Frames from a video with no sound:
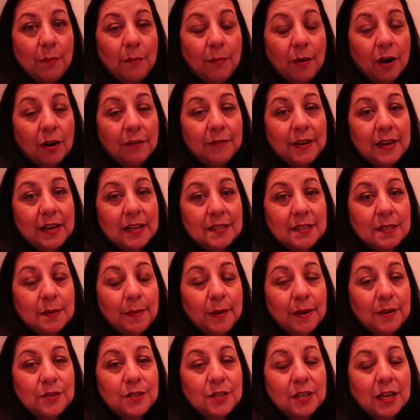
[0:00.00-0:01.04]
Marvin is
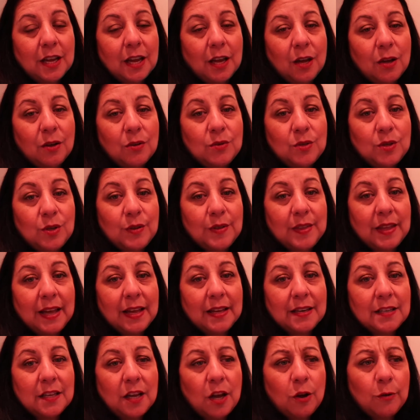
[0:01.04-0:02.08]
supposed to go do
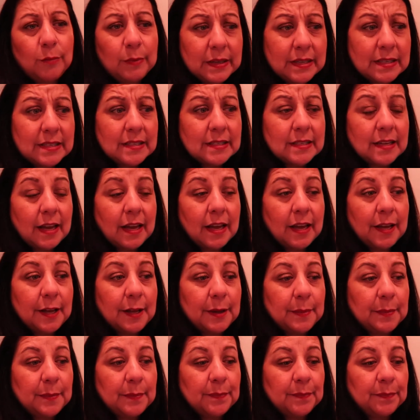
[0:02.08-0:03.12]
that homeless
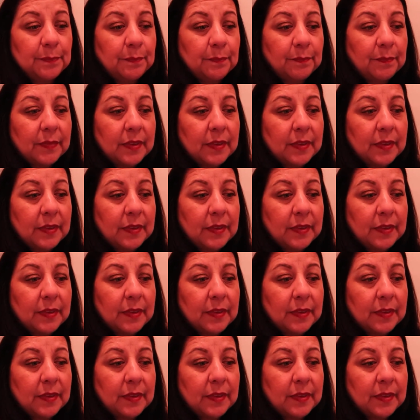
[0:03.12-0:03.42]
um,